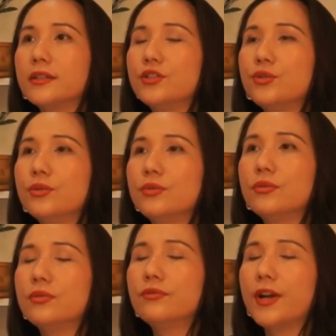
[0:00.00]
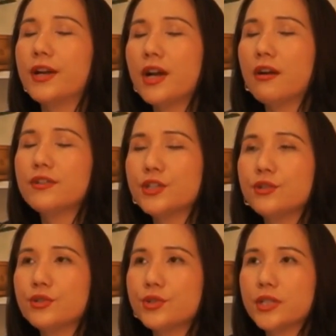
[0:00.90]
you very hard for you
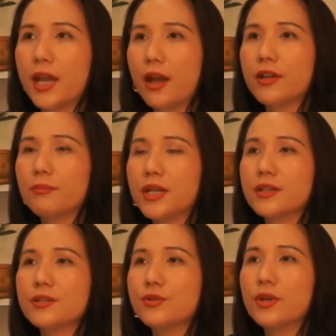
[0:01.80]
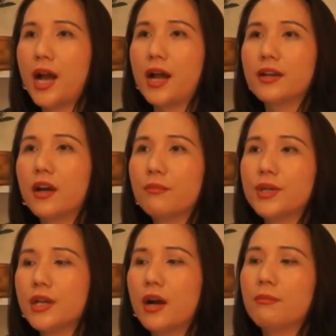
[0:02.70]
to scaling because you cannot
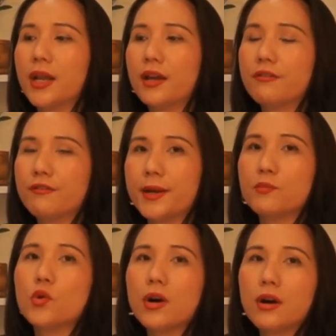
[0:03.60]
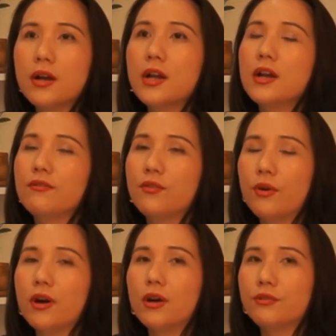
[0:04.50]
become like a framework
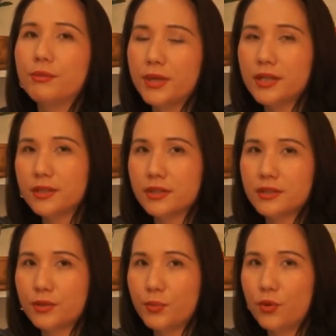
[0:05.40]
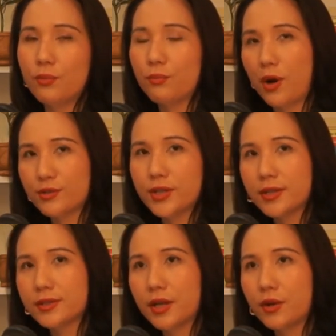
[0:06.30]
for a repeatable
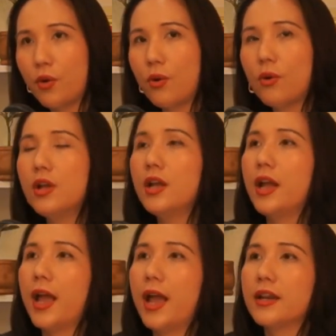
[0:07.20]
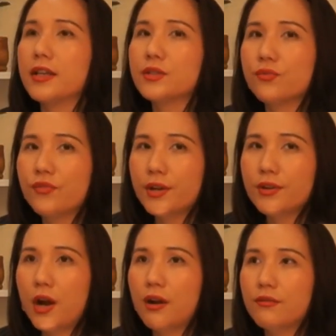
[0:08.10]
process at all. And it's very
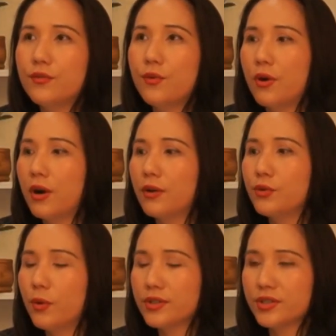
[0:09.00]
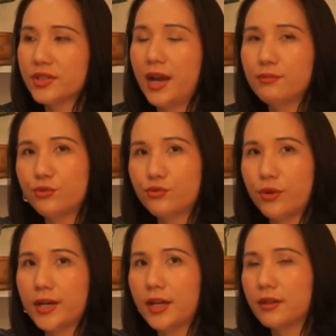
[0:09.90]
hard for your staff to
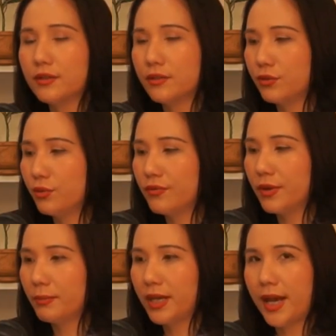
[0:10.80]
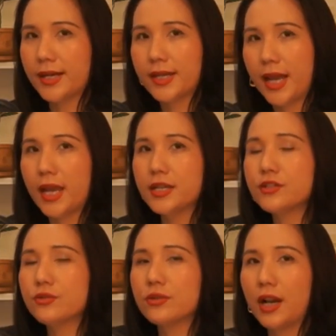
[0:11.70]
training do from client A
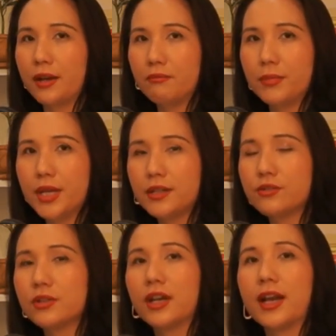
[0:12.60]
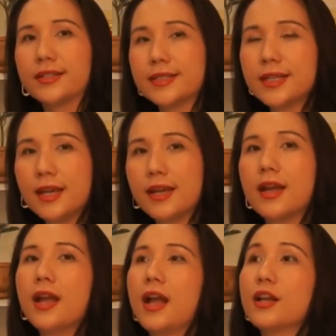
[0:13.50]
to client B to client C.
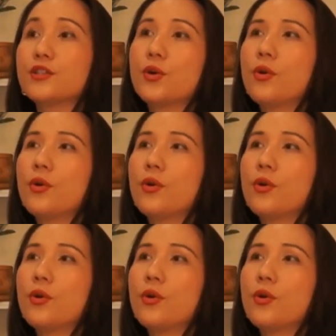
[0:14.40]
And so